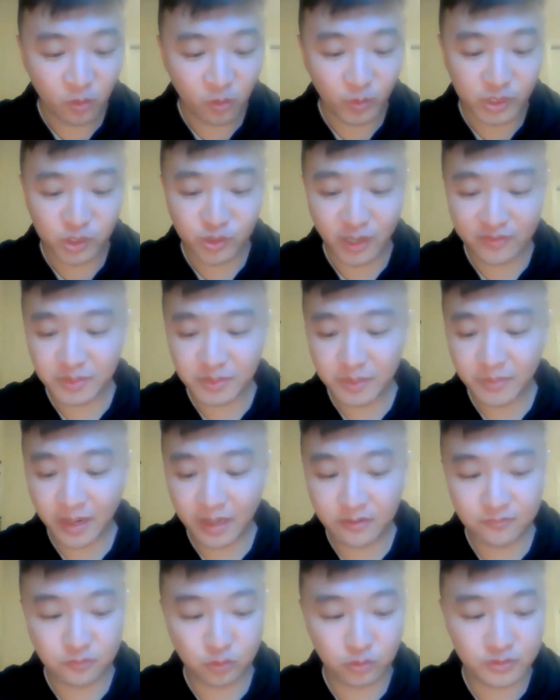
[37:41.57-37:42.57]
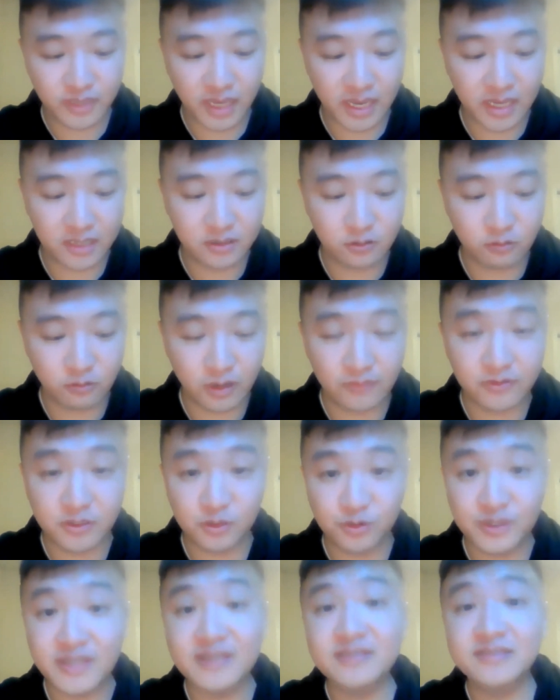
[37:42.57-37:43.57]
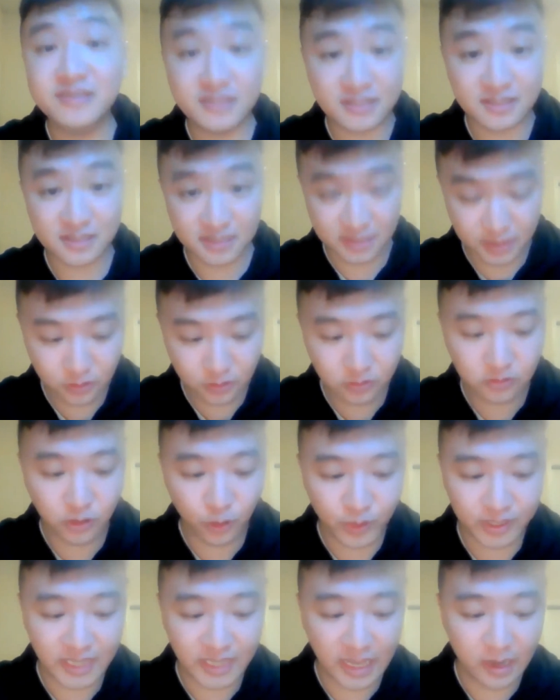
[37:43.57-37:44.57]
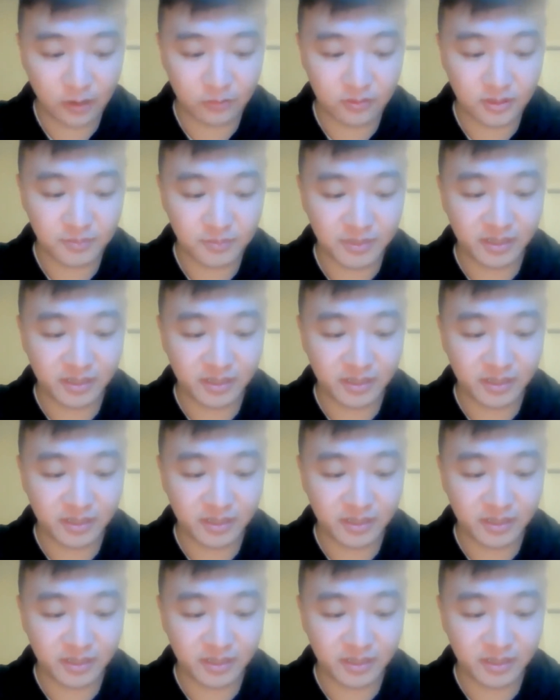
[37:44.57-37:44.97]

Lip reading: we do have to be mindful that revenue is still going down